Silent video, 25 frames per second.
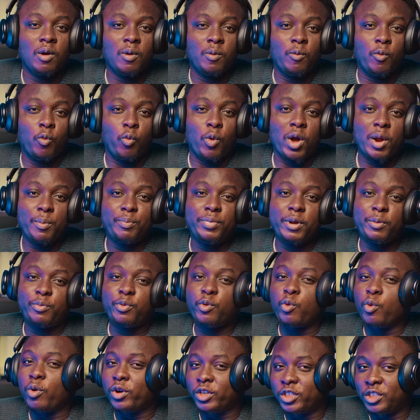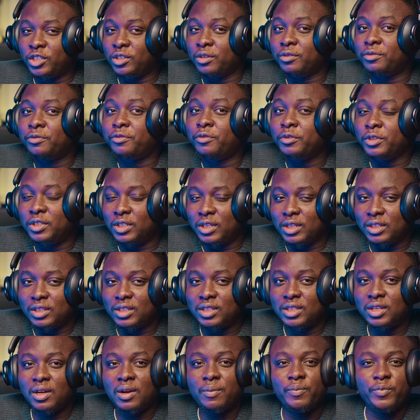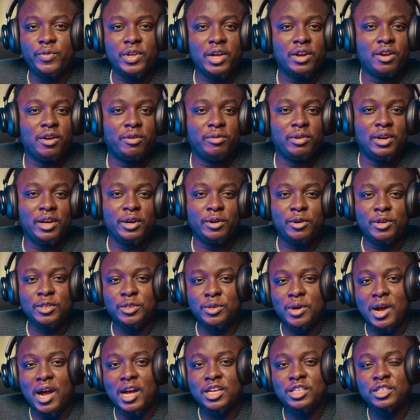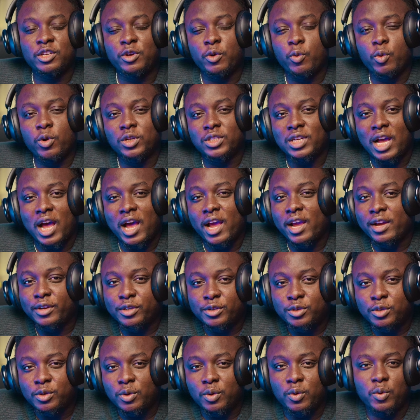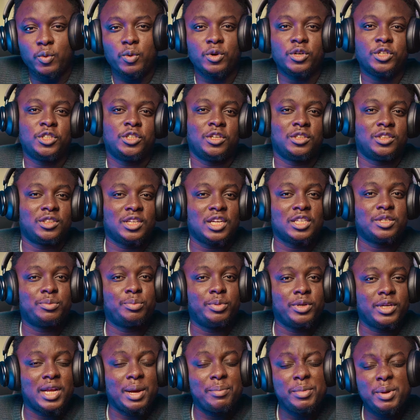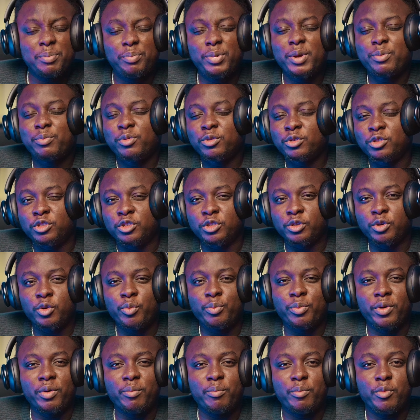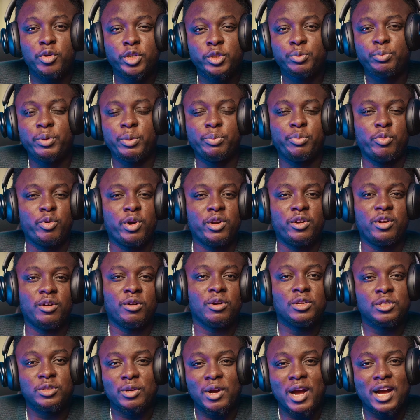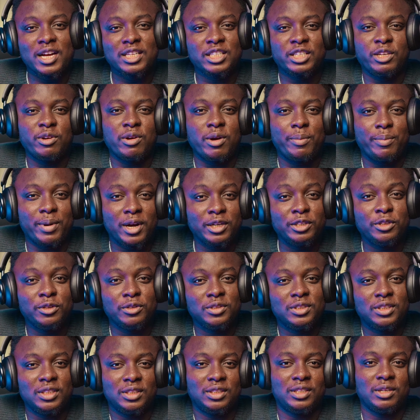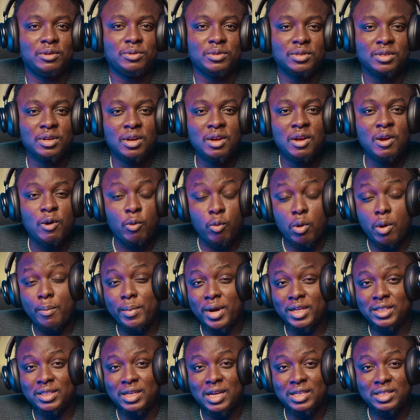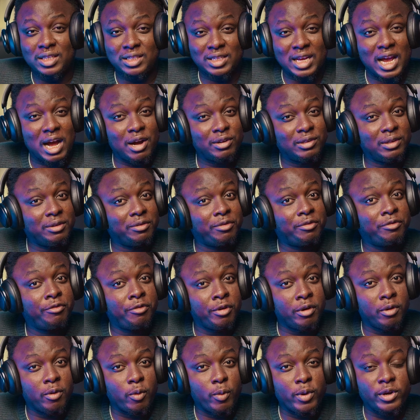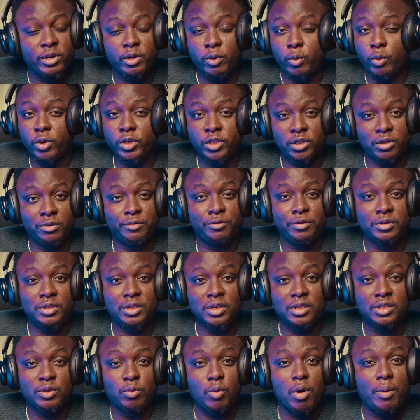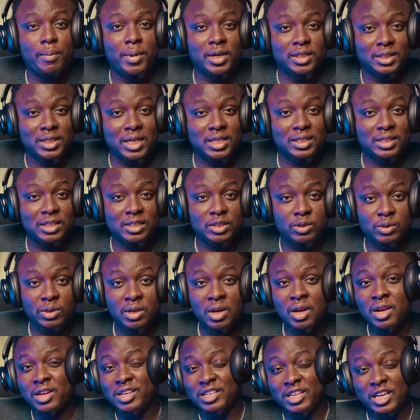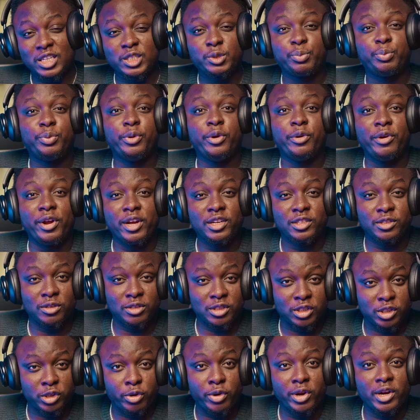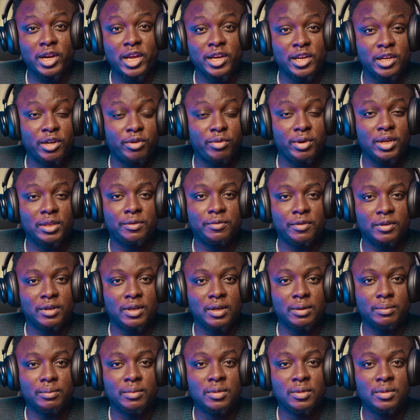when people watch your footage, they're not really going to ask you what ISO, what shutter speed. I mean, people do, but most people are not going to ask you about those details. What matters is how they feel when they watch your footage. What matters is the experience on screen that you create for them.